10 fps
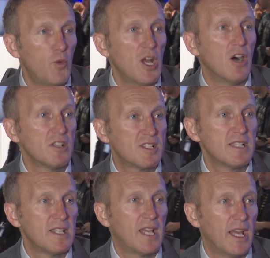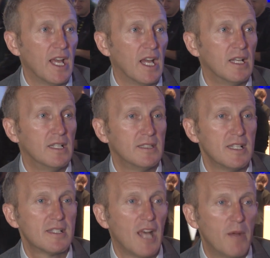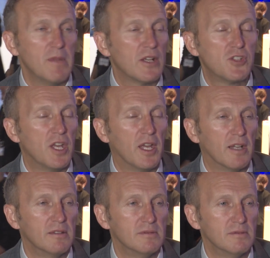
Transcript: we are sitting here this time next year,